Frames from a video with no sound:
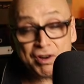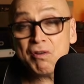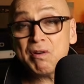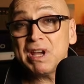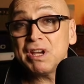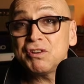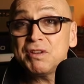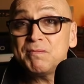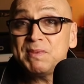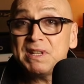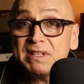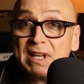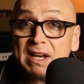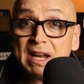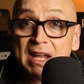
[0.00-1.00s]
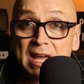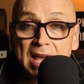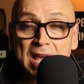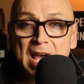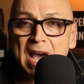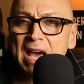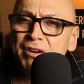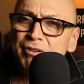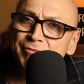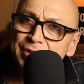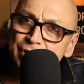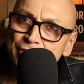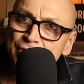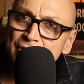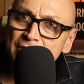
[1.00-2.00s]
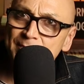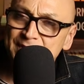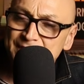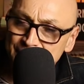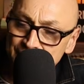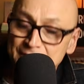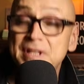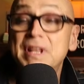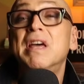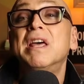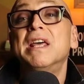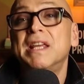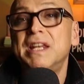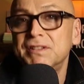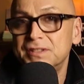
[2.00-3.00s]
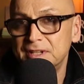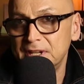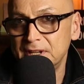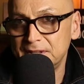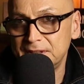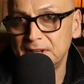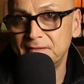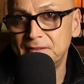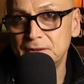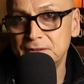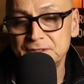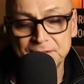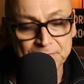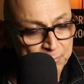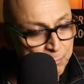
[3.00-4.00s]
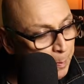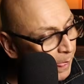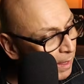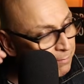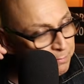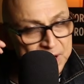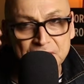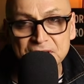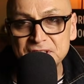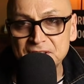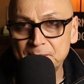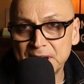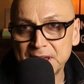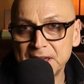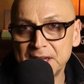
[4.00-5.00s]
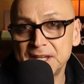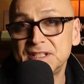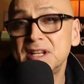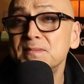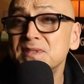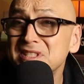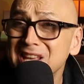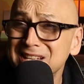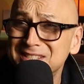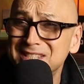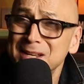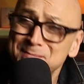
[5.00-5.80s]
know, it could be that I don't recall. But, you know, here's another thing, folks. Because of my age, I'm 60.